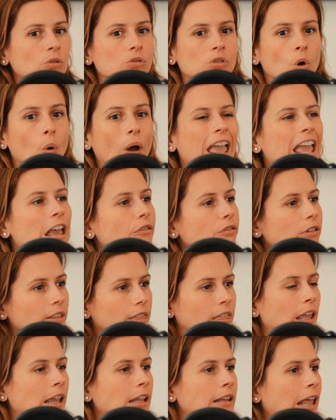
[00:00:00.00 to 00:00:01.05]
So
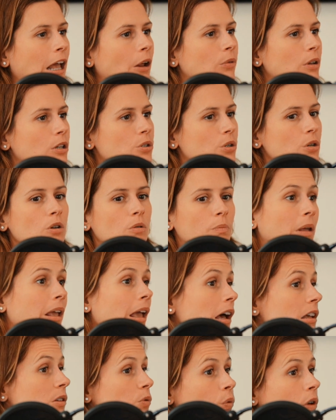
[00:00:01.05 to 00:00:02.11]
everything that we do,
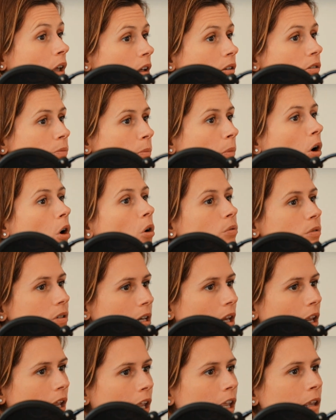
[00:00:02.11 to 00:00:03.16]
because we're a small
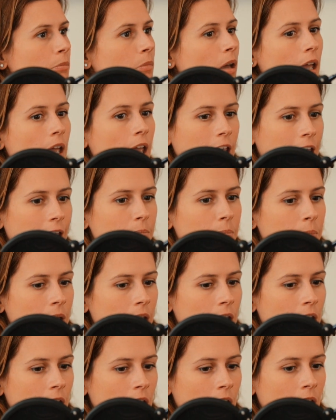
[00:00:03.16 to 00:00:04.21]
team, can
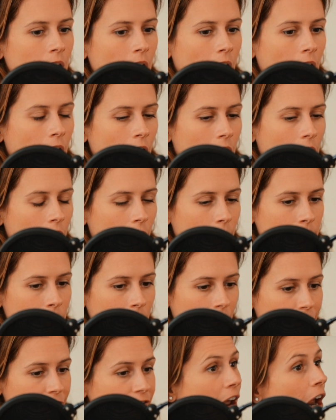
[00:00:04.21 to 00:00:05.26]
be um,
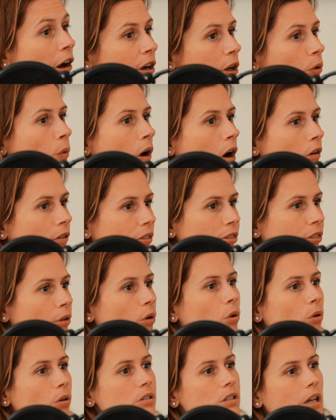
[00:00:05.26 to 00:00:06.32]
very well
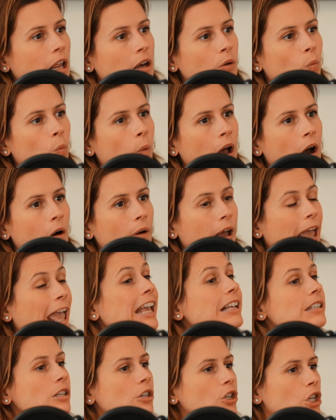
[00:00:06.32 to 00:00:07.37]
thought and well
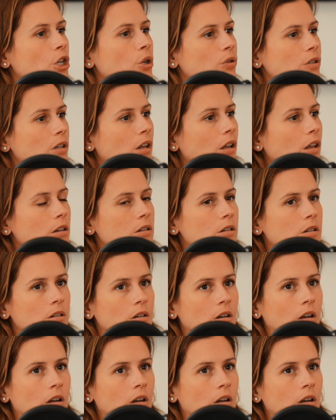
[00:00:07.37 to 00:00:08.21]
executed.